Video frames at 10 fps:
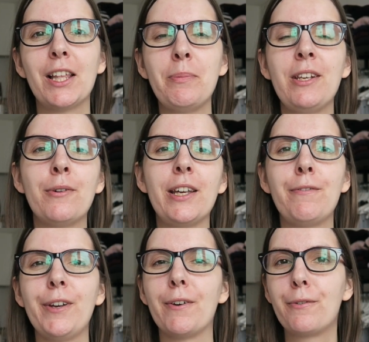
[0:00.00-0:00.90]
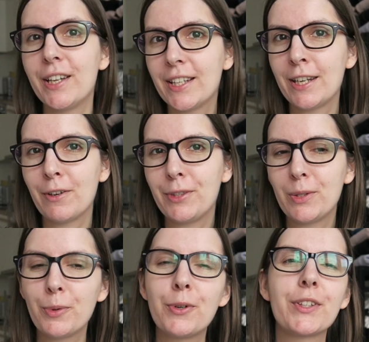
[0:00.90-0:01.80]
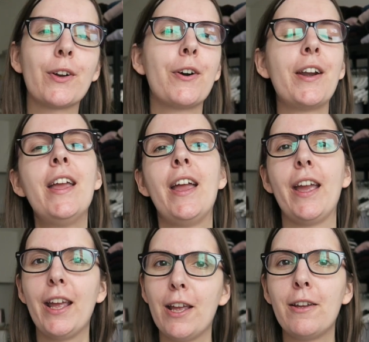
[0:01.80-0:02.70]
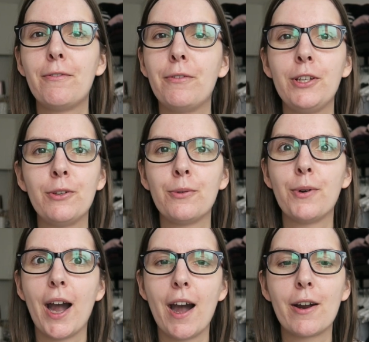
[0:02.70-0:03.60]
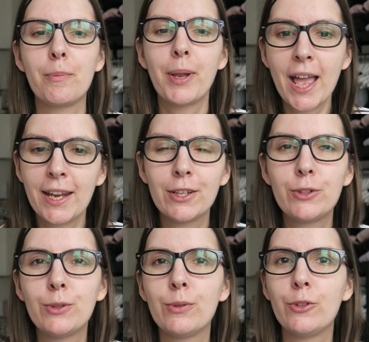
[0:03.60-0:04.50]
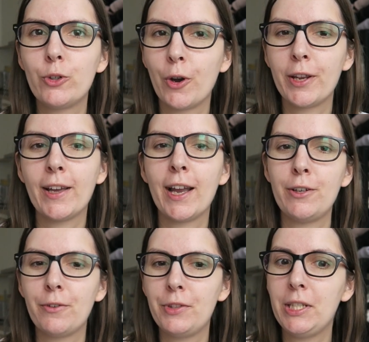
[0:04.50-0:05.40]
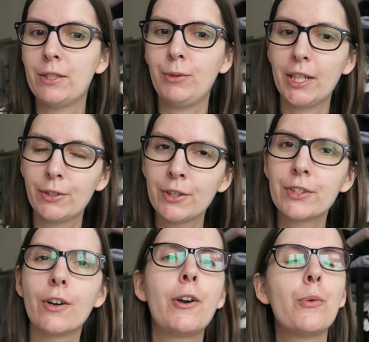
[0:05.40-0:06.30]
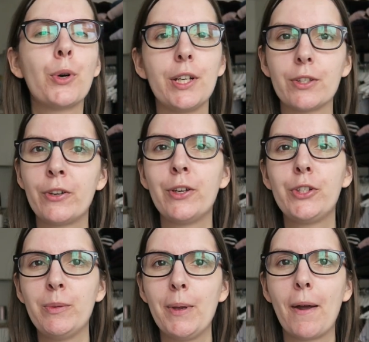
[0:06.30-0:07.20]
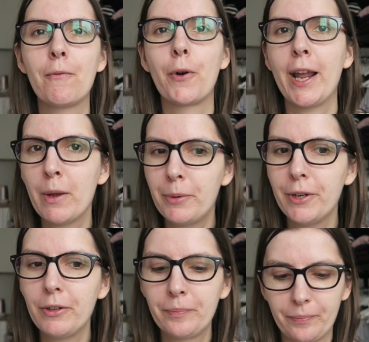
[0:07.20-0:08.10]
Let me know if you have read any of these books, or if you are planning to join either of these readathons, or what is on your TBR for April.